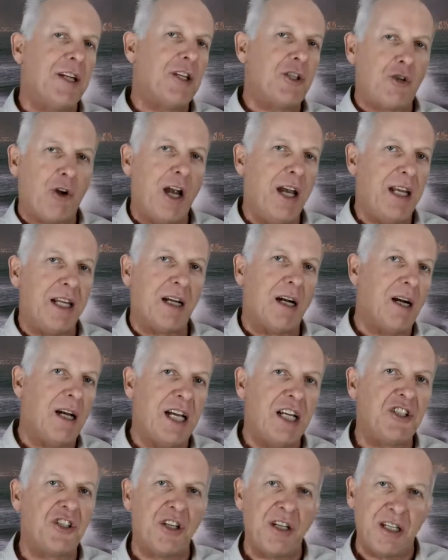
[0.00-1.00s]
training our
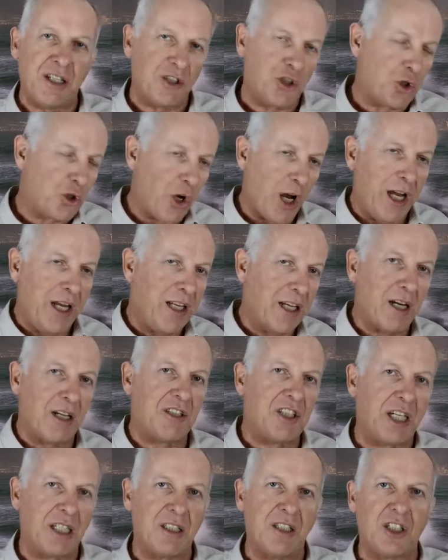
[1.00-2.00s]
engineers, training our
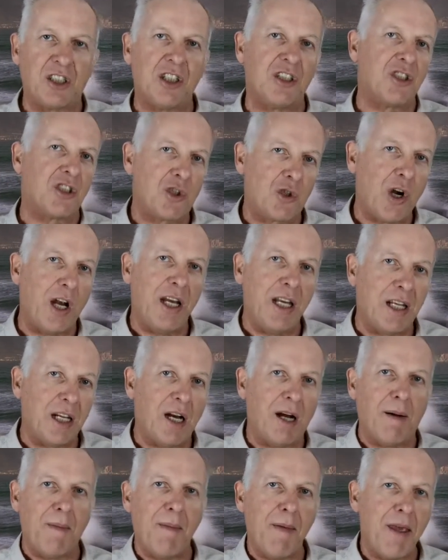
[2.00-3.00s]
technicians, training
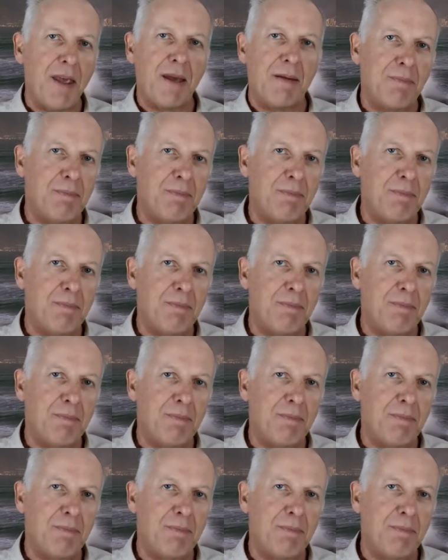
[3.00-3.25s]
our